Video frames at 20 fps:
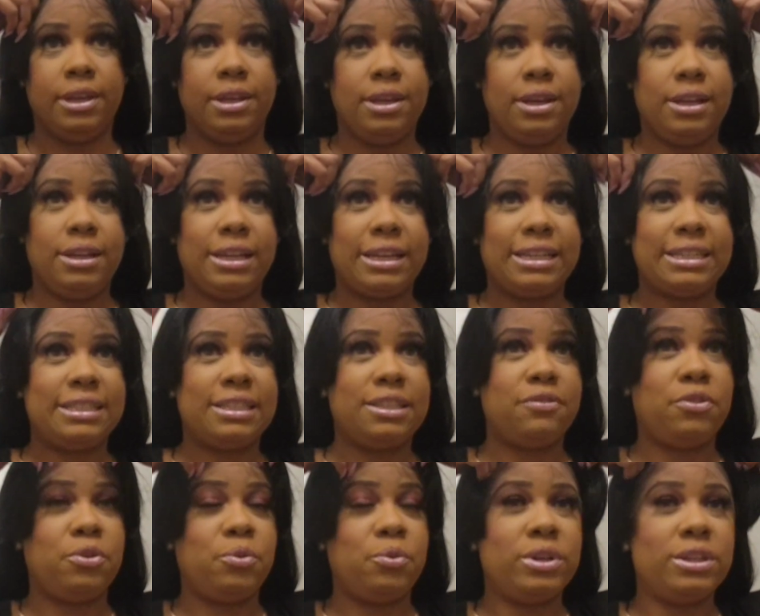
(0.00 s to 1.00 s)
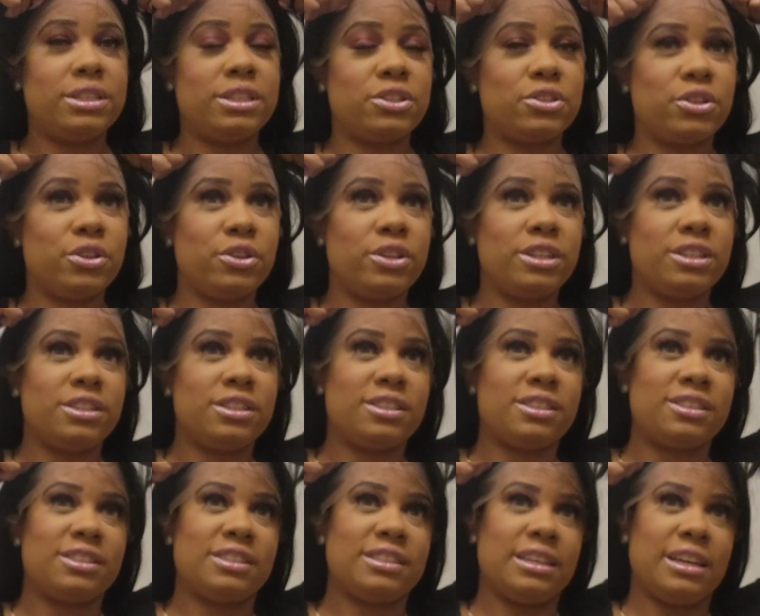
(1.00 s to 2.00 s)
Like I said, if you wanted to turn it to the
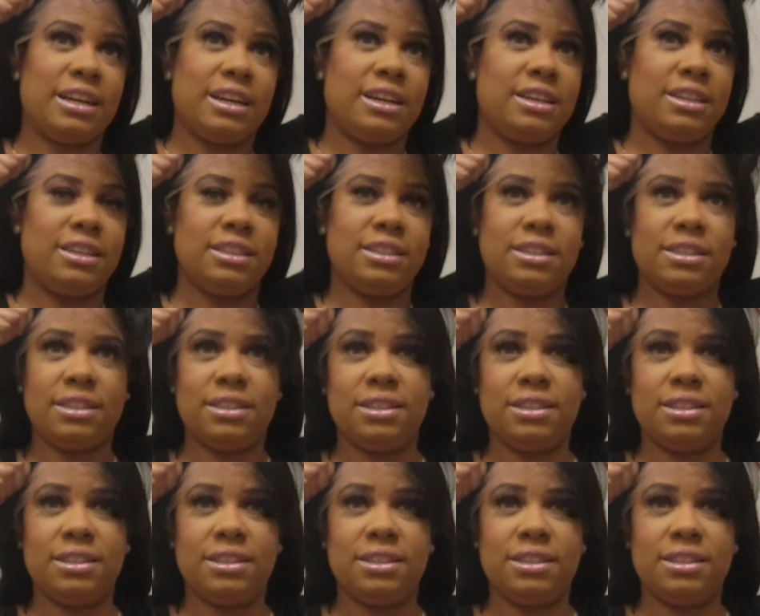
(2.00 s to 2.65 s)
side,